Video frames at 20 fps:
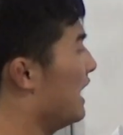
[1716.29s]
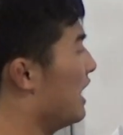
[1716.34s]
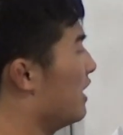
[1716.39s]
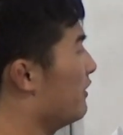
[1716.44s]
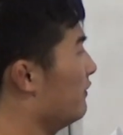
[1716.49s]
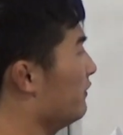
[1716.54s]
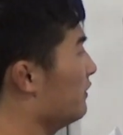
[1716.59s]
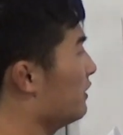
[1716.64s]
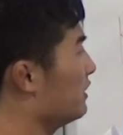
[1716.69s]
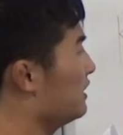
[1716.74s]

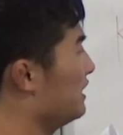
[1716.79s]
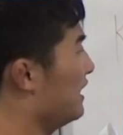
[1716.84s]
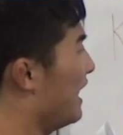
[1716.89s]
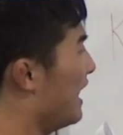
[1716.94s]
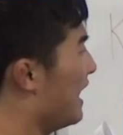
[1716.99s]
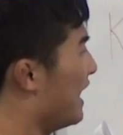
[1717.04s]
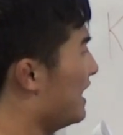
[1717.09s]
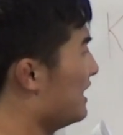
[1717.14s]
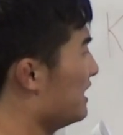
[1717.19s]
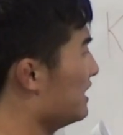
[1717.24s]
our
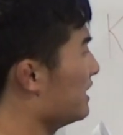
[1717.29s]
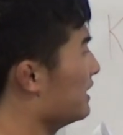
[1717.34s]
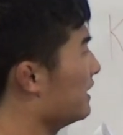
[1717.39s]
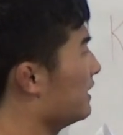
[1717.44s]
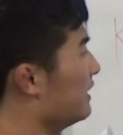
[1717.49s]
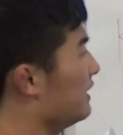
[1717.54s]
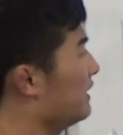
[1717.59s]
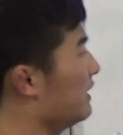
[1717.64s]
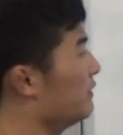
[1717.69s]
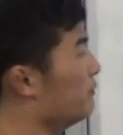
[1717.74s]
charge,
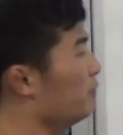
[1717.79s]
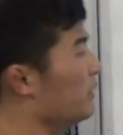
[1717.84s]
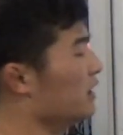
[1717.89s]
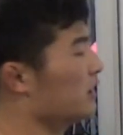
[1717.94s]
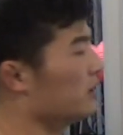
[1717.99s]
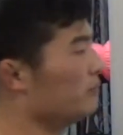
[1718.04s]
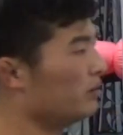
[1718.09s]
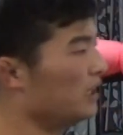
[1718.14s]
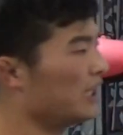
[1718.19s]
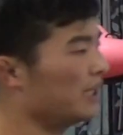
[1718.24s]

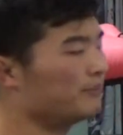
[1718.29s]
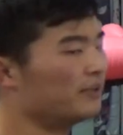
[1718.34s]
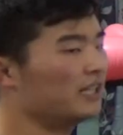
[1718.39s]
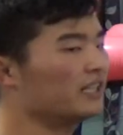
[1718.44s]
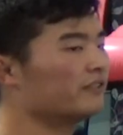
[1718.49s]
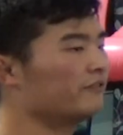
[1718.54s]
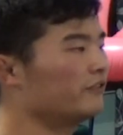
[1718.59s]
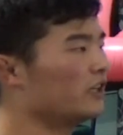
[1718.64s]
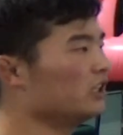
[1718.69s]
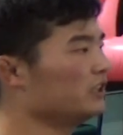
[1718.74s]
multiplied
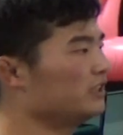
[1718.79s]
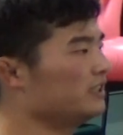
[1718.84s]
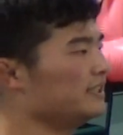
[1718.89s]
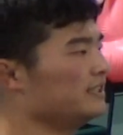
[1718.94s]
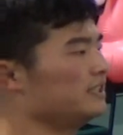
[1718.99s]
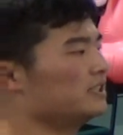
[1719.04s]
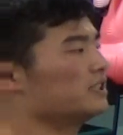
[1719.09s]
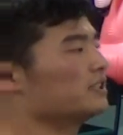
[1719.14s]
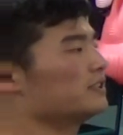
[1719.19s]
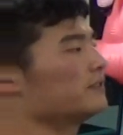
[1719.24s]
by the
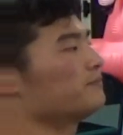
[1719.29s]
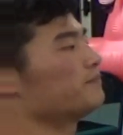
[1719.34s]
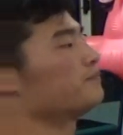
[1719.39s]
voltage.